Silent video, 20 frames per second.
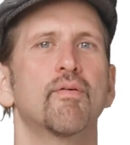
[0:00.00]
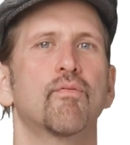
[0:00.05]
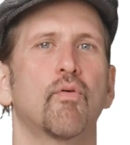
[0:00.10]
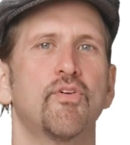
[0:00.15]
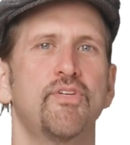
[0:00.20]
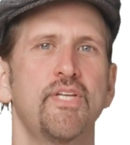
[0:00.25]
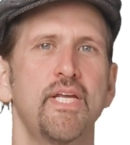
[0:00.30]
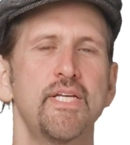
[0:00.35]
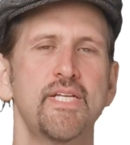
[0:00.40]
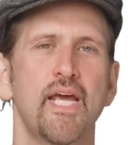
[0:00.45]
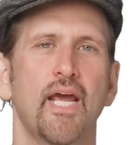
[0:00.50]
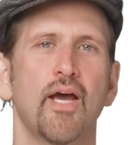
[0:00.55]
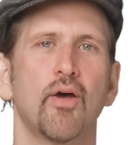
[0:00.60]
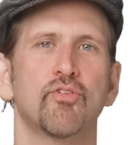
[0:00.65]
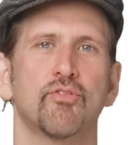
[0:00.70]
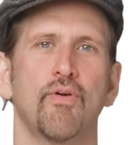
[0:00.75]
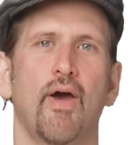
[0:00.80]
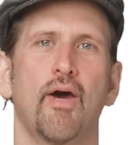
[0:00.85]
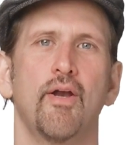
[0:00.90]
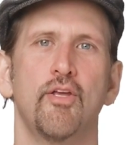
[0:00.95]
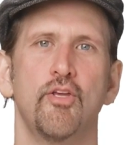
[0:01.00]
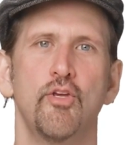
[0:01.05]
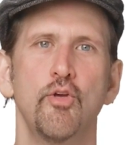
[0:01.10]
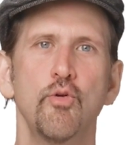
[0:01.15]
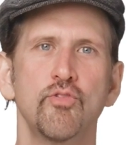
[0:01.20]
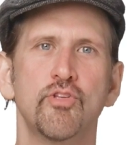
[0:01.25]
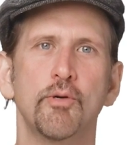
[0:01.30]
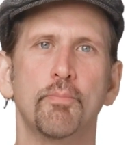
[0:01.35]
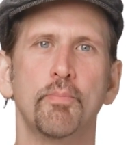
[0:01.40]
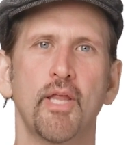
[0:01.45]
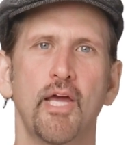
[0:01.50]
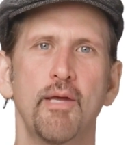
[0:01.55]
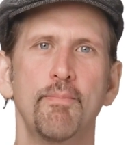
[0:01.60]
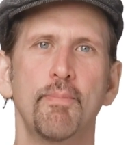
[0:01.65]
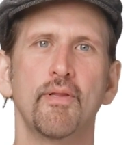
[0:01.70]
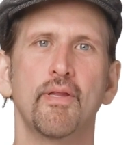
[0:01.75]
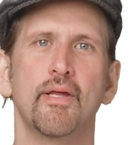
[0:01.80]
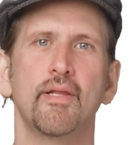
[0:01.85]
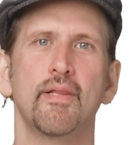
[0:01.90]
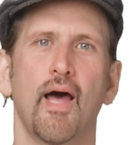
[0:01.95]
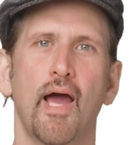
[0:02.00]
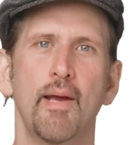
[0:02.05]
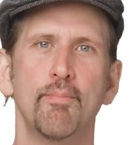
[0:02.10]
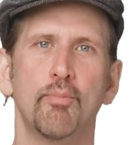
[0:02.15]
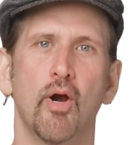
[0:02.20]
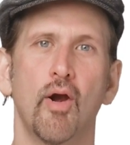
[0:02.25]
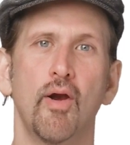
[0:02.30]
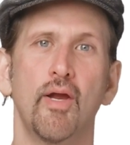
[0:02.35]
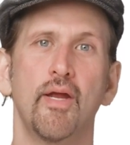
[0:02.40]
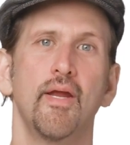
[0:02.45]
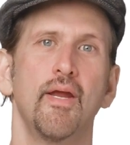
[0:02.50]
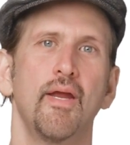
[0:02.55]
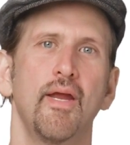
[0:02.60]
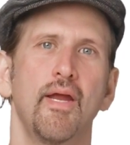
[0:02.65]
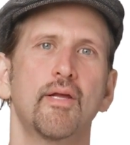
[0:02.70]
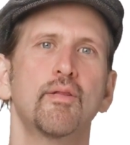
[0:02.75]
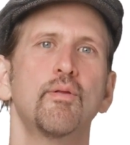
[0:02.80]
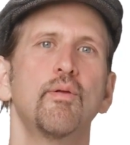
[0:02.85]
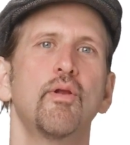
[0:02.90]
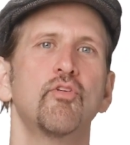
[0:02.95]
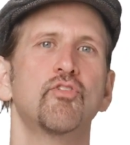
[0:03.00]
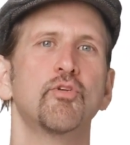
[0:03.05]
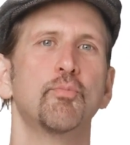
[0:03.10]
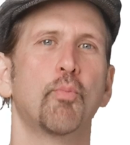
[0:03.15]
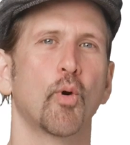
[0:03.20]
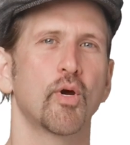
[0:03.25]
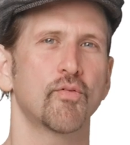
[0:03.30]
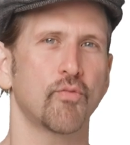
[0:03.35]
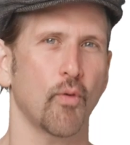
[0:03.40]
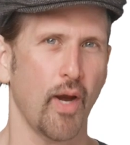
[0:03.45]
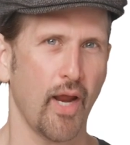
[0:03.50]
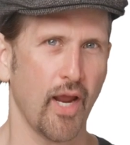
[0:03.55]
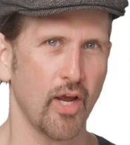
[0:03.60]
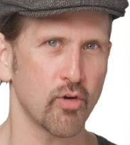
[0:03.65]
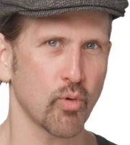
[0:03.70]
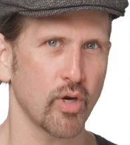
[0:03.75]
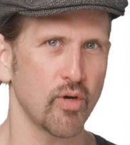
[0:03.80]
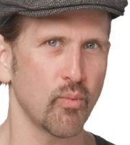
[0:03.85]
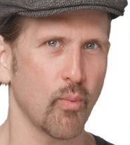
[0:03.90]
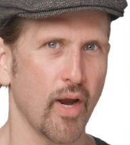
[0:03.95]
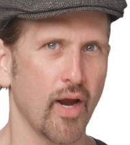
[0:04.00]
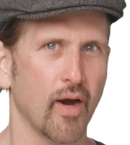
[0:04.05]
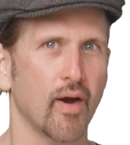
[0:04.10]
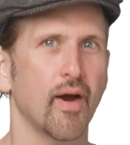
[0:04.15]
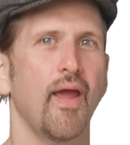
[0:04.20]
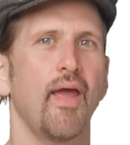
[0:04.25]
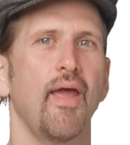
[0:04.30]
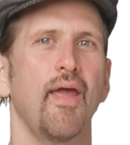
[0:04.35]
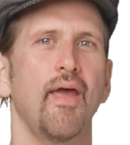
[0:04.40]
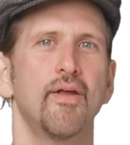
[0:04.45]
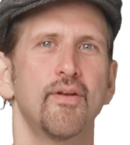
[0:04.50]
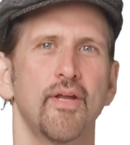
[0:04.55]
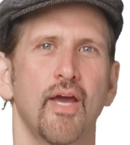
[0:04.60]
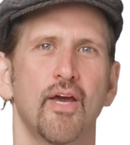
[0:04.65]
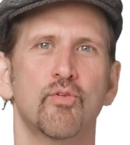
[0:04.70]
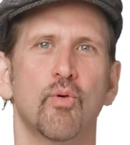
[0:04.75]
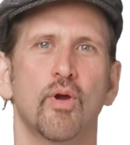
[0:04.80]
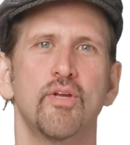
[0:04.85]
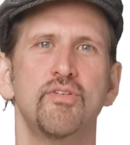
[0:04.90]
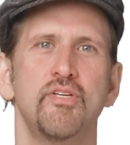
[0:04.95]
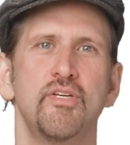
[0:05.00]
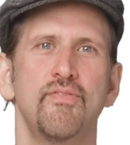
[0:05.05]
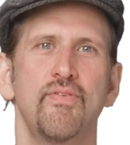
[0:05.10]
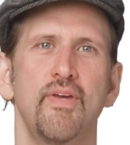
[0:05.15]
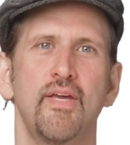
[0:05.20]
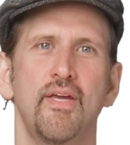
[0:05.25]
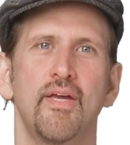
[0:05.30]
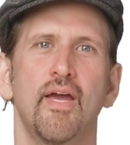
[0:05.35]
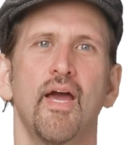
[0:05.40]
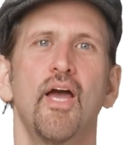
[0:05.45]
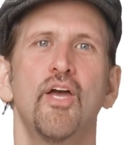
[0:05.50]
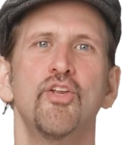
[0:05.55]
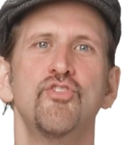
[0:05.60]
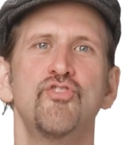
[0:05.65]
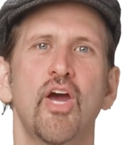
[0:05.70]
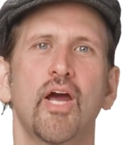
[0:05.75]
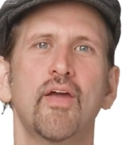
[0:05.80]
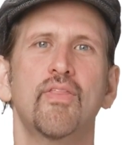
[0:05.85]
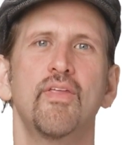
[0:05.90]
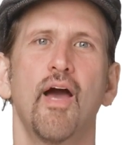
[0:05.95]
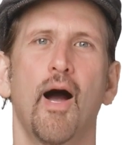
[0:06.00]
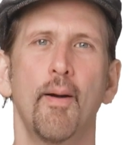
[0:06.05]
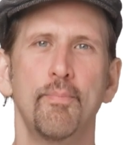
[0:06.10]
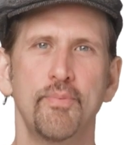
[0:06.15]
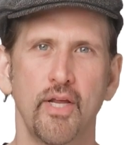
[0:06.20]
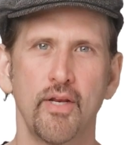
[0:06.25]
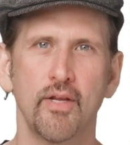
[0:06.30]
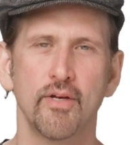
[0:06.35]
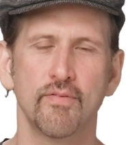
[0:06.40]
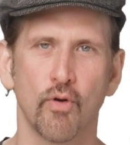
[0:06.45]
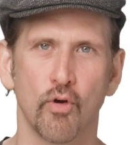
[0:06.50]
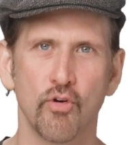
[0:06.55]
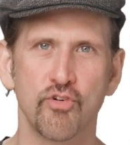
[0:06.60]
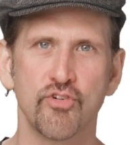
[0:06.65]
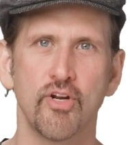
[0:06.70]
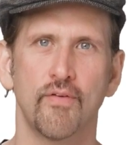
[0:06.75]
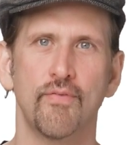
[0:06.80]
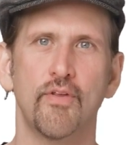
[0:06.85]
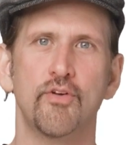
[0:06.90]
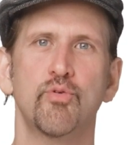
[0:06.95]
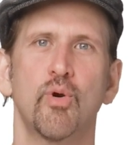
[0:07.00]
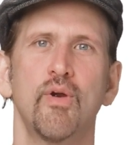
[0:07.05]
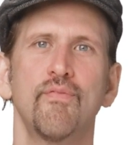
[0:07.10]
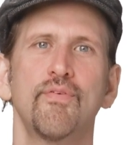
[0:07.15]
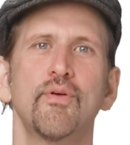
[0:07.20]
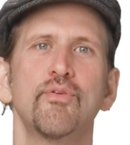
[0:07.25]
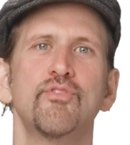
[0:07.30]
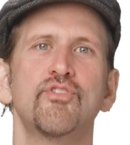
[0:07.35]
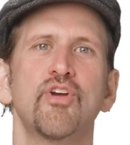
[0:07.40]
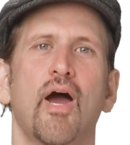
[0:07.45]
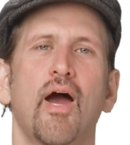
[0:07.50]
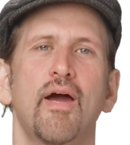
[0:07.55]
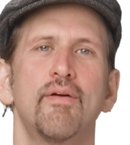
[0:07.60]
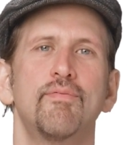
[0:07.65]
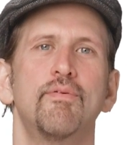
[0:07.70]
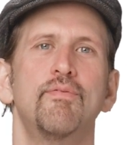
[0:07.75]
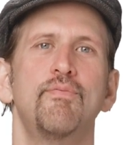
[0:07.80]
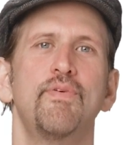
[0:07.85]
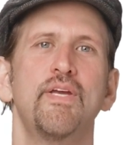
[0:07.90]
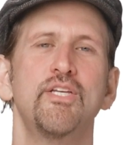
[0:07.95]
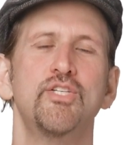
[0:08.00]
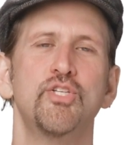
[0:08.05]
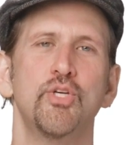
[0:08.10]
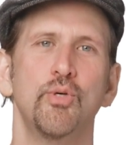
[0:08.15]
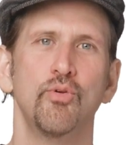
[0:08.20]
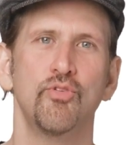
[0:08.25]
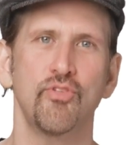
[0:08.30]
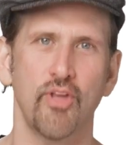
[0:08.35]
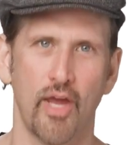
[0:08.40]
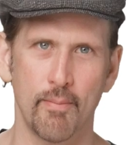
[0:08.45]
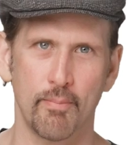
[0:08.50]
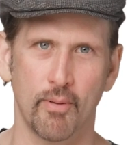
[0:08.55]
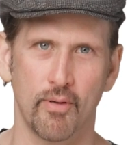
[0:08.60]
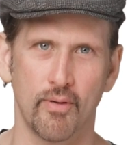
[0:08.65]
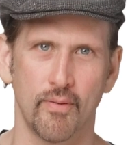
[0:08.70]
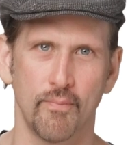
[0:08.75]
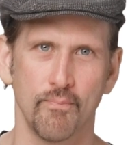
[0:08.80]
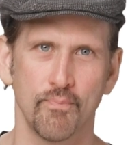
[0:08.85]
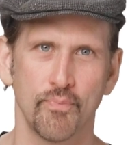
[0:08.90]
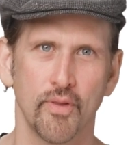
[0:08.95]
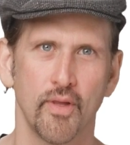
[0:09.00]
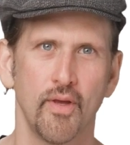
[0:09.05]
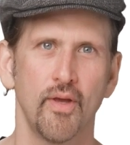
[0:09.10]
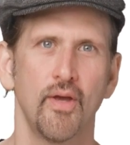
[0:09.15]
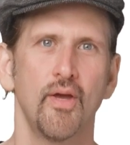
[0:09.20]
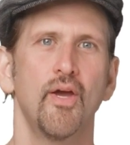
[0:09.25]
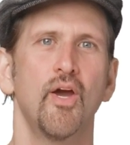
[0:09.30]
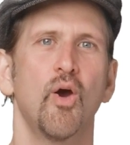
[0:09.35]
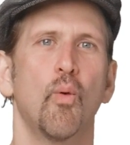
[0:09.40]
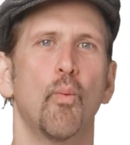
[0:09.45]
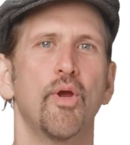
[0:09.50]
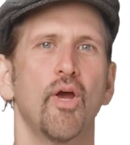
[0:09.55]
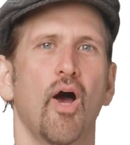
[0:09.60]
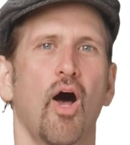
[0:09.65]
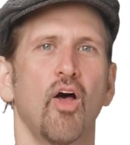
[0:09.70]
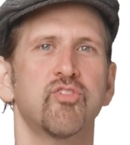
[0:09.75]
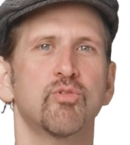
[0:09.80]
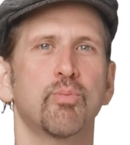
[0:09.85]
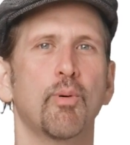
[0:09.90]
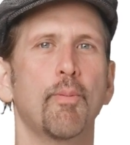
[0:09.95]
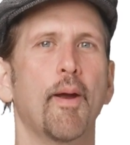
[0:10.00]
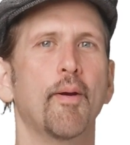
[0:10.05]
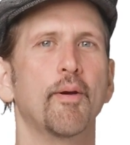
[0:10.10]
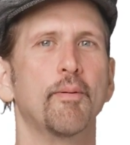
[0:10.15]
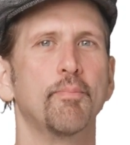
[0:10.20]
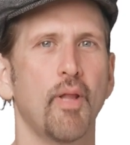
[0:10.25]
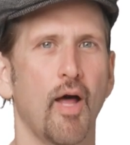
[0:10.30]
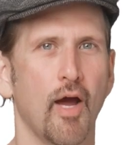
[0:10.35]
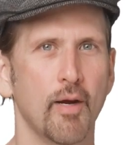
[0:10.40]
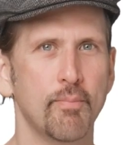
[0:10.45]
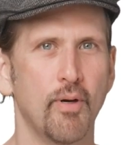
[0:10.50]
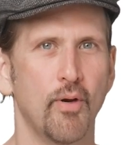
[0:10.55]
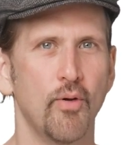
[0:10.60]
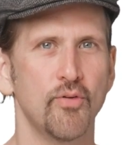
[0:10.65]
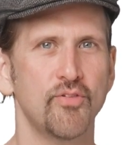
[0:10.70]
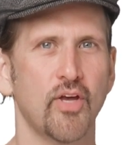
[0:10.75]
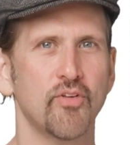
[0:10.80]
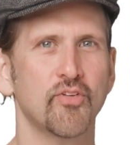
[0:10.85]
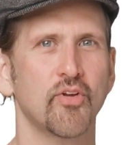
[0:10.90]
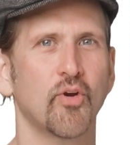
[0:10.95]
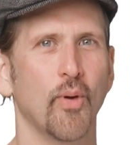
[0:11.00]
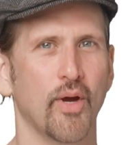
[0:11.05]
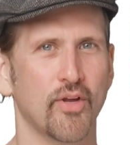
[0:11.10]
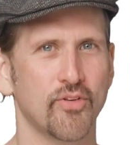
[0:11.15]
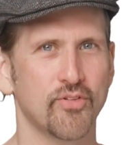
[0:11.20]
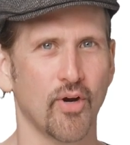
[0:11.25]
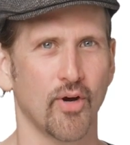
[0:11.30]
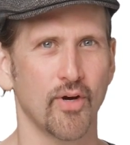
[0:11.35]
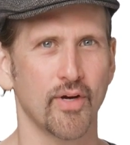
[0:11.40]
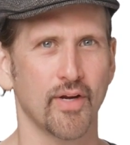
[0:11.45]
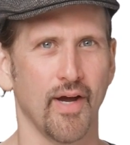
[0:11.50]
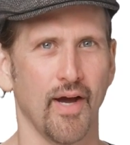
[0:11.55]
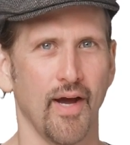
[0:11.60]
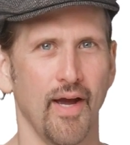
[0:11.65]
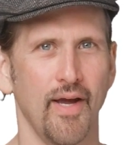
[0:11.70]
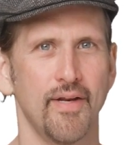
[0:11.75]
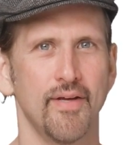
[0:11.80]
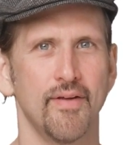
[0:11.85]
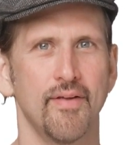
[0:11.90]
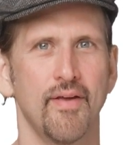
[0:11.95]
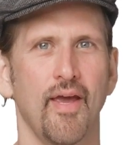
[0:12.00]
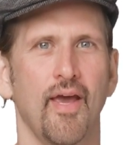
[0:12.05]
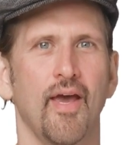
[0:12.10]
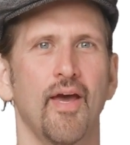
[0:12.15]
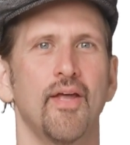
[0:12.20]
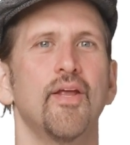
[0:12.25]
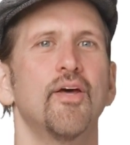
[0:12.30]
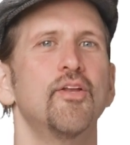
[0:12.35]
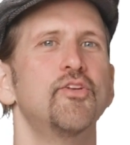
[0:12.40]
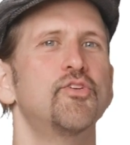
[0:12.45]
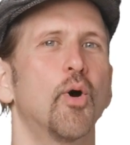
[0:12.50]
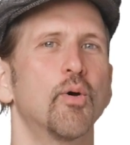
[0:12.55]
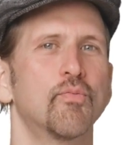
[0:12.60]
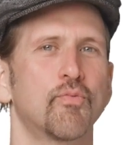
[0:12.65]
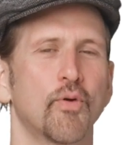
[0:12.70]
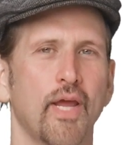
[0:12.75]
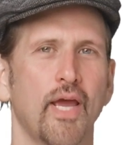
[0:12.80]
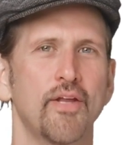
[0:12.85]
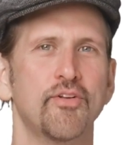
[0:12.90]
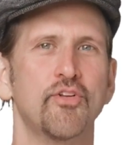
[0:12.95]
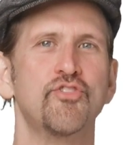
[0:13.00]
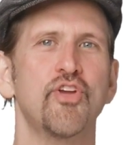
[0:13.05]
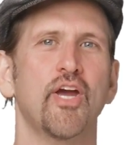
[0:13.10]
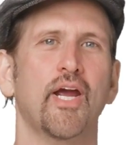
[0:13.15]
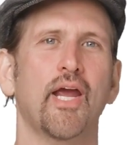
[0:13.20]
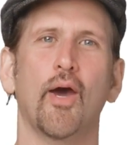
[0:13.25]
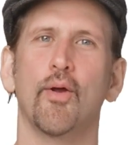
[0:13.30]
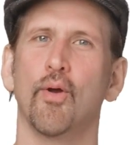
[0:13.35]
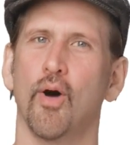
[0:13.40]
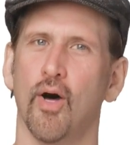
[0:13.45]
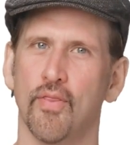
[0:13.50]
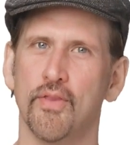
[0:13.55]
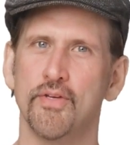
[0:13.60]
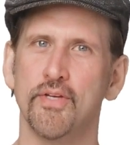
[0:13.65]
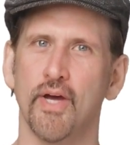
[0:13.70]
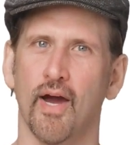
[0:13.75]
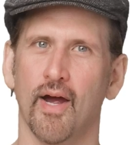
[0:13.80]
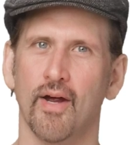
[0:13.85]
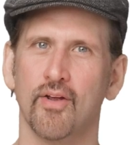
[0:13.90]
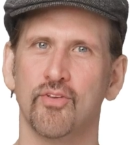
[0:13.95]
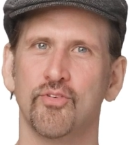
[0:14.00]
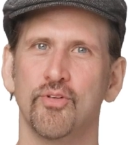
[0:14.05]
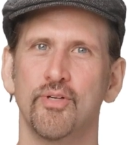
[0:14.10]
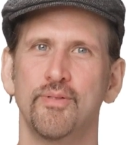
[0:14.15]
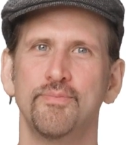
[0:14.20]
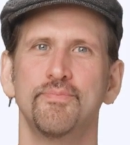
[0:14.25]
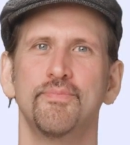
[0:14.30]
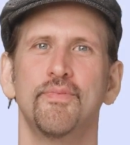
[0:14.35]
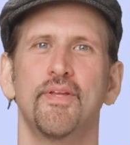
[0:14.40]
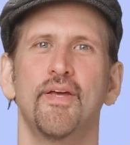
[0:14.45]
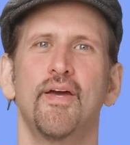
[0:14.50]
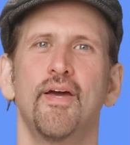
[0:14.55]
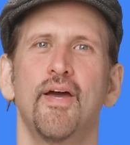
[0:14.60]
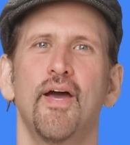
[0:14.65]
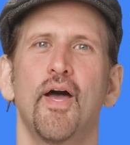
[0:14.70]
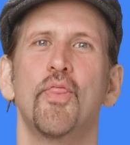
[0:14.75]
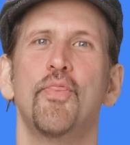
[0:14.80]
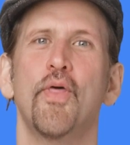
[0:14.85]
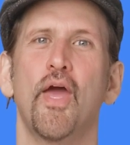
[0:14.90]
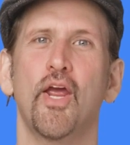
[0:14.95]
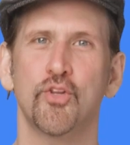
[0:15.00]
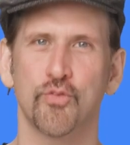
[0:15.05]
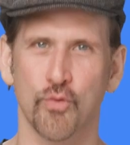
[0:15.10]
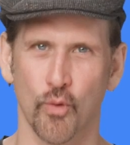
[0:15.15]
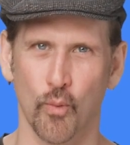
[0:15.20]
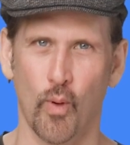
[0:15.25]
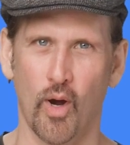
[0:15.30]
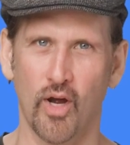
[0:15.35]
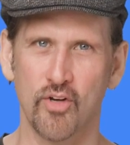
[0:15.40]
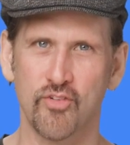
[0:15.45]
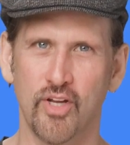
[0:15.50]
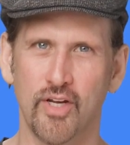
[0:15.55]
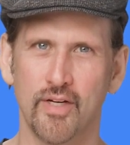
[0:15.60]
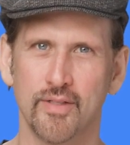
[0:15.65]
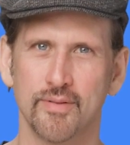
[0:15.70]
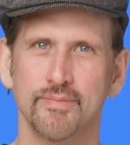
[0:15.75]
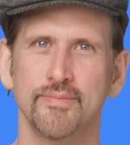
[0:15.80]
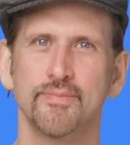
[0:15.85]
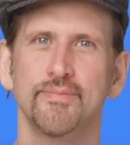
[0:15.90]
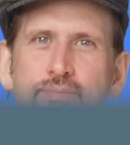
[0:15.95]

For details of how to use the Playbilling library, including support for Android Wear and Android TV, check the updated version of the Trivial Drive V2 sample. We also prepared a blog post as a quick start guide, and don't forget to check out all the docs. Thanks for watching.